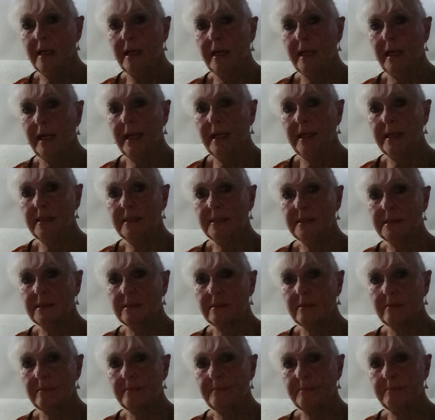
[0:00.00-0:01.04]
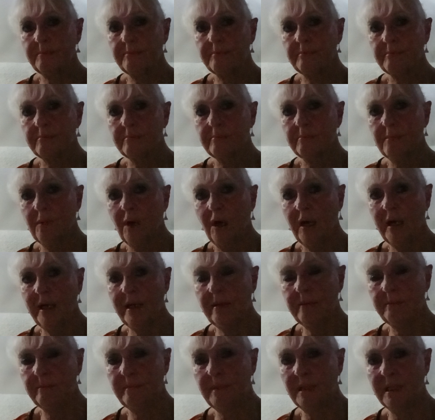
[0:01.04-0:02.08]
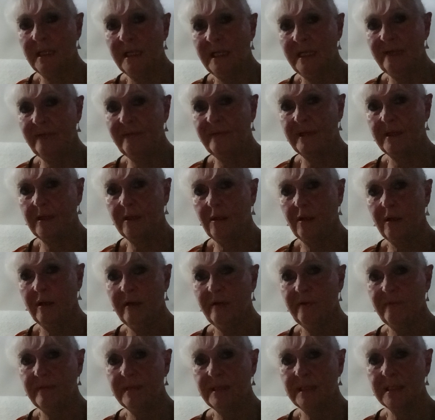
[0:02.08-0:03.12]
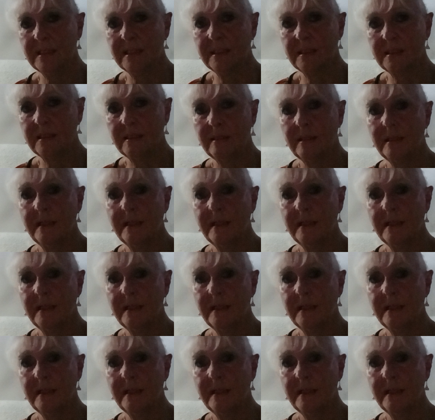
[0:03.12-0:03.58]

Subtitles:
And my belief in life is